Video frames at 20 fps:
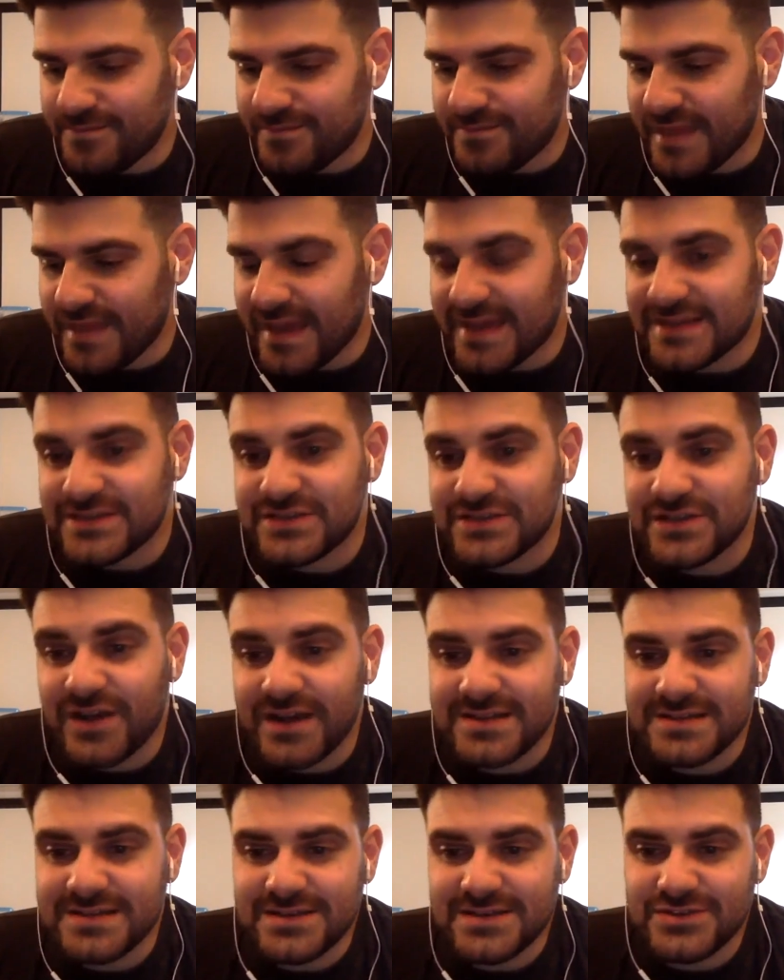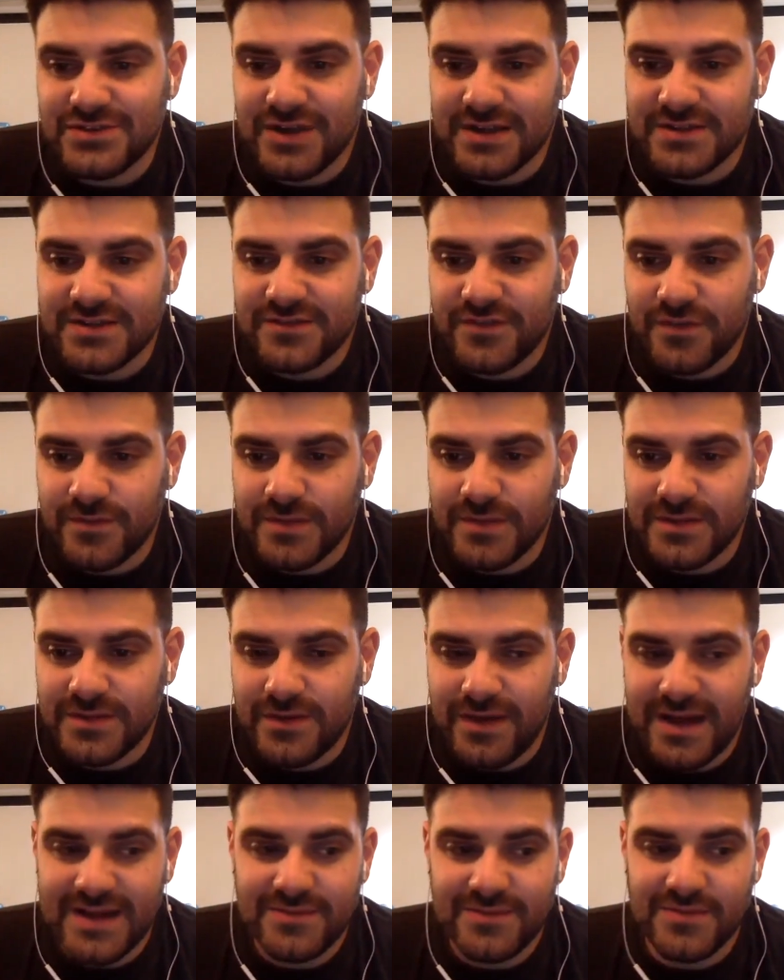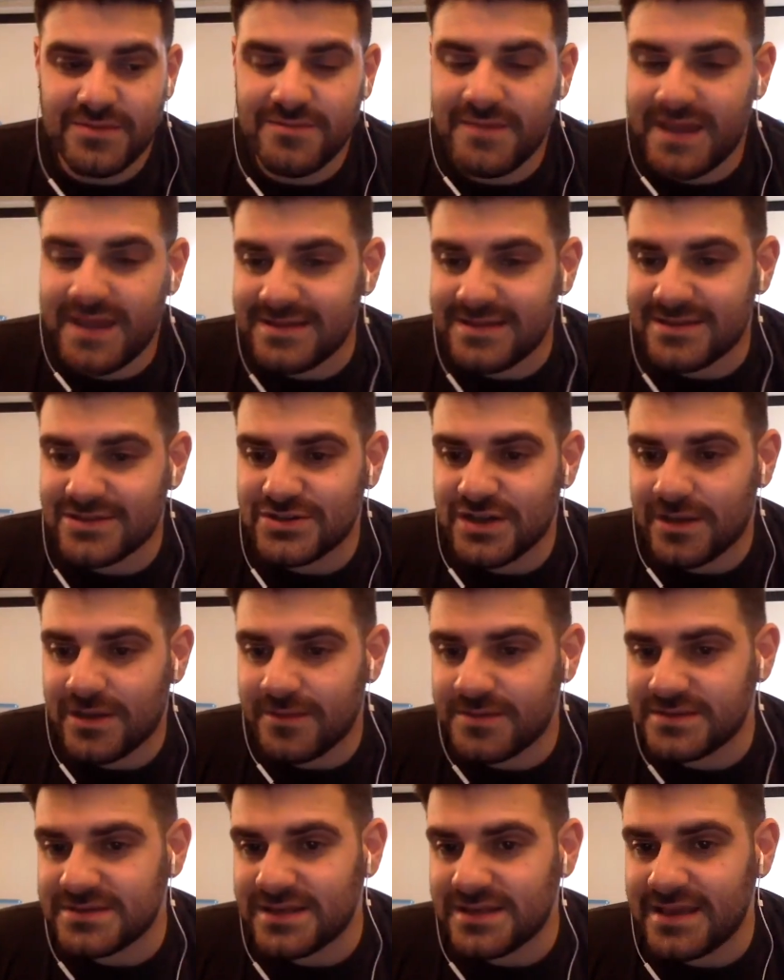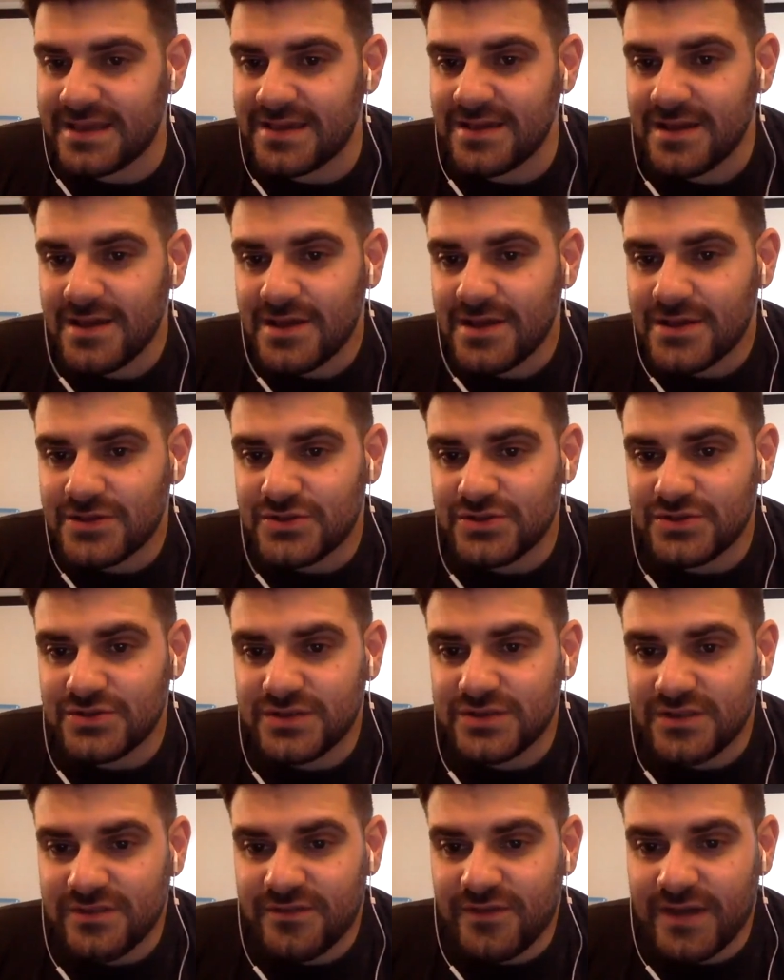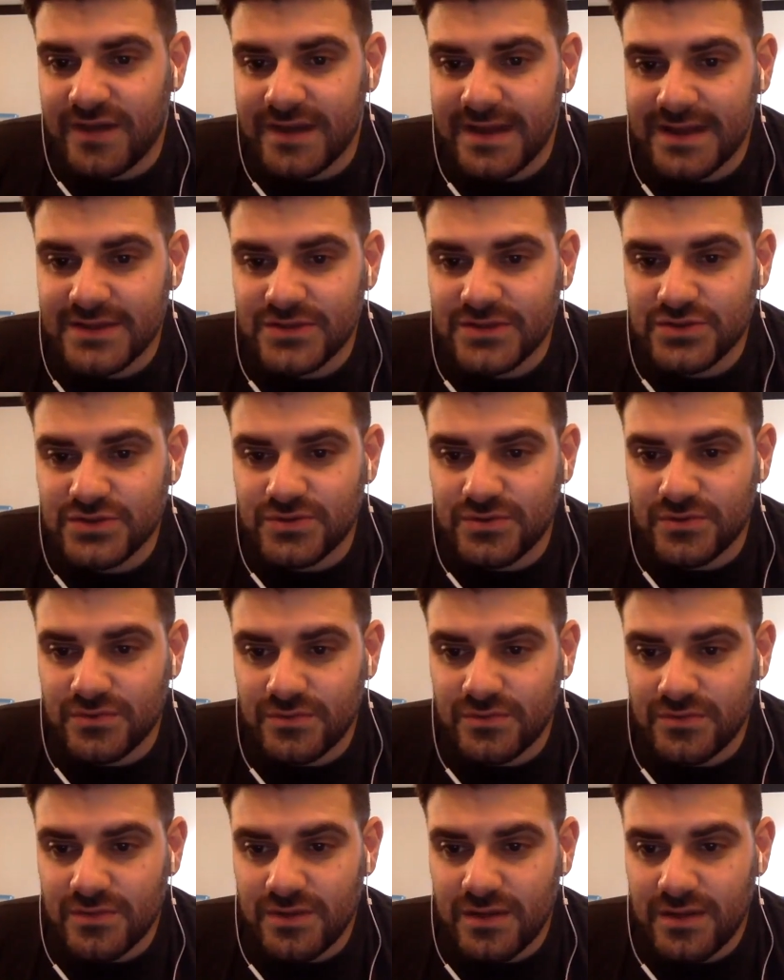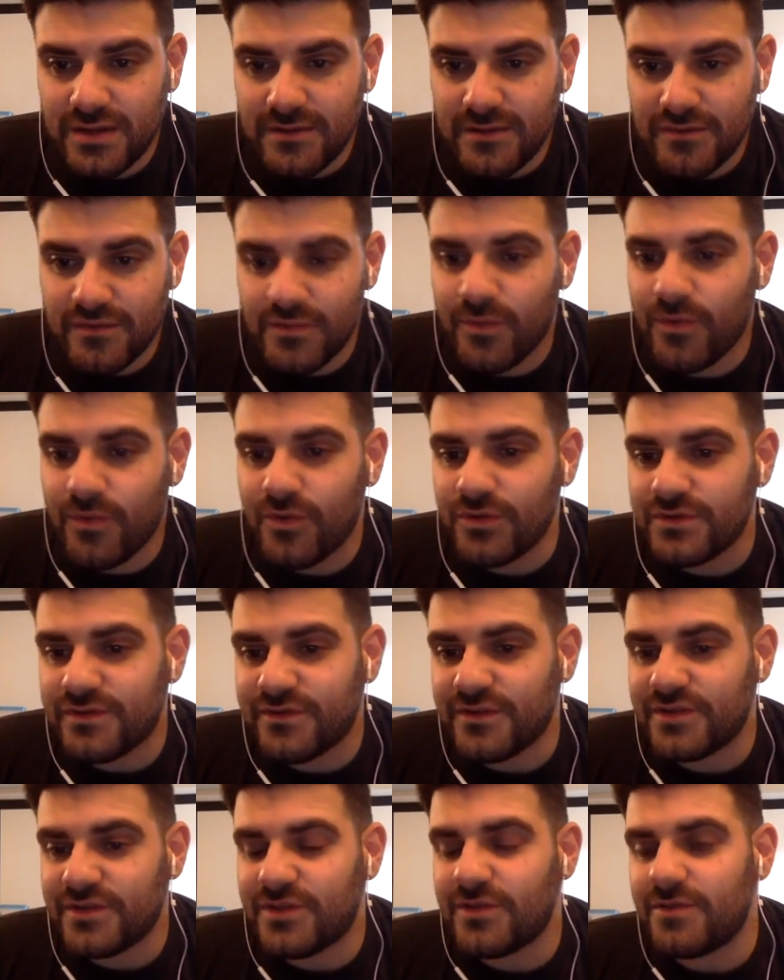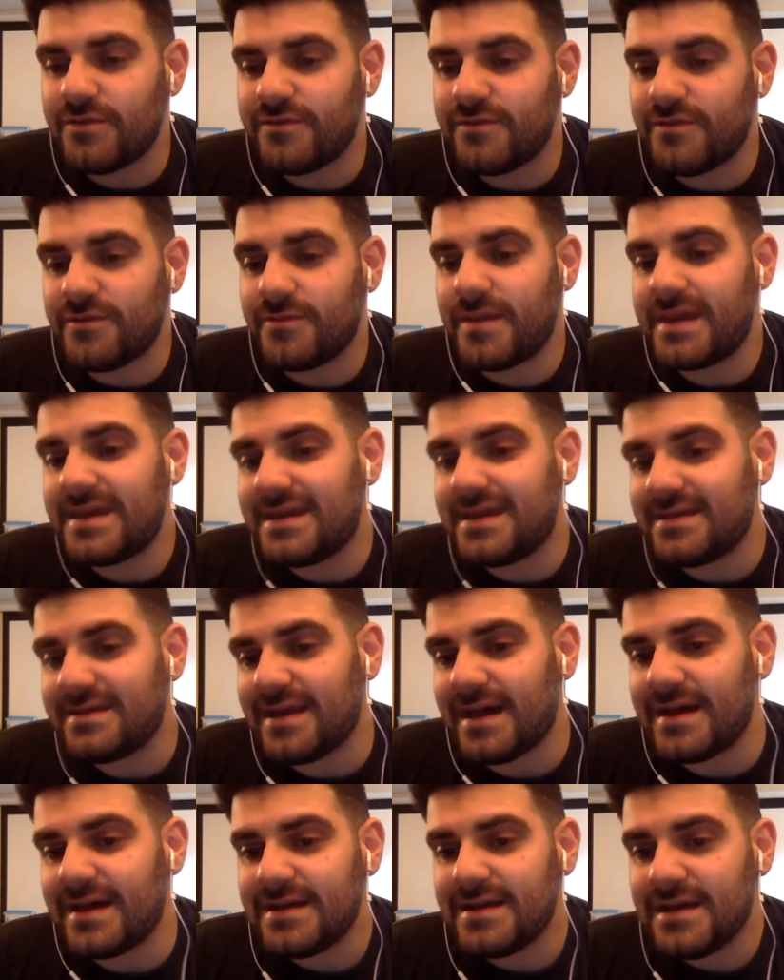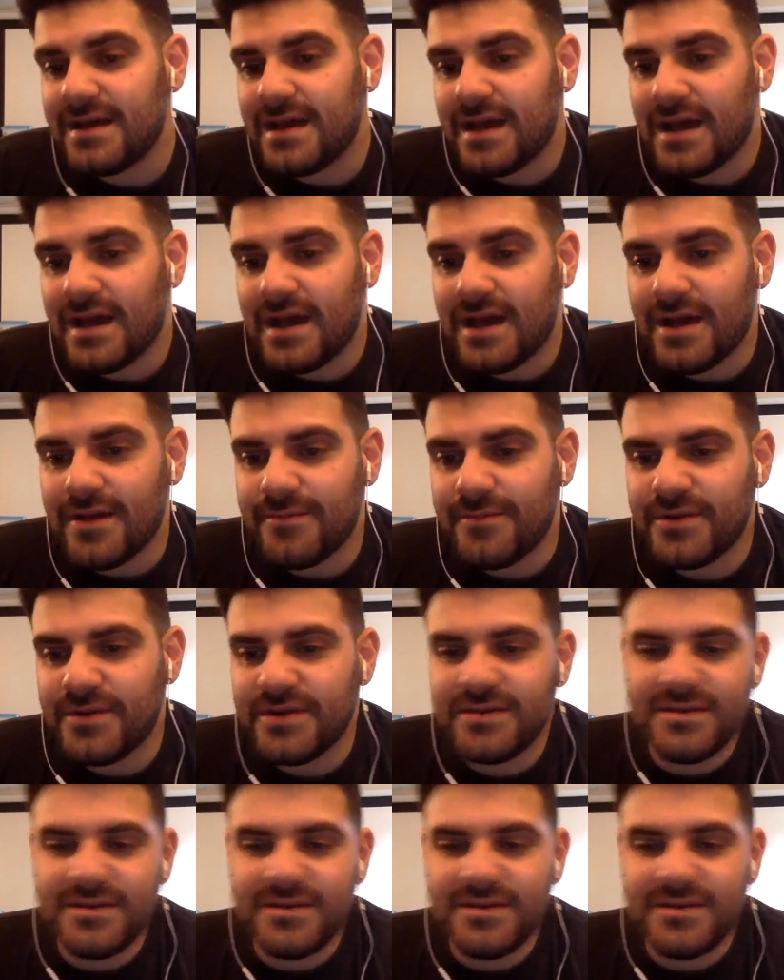exciting transfer window had we made the Champions League, due to the financial rewards for making that. But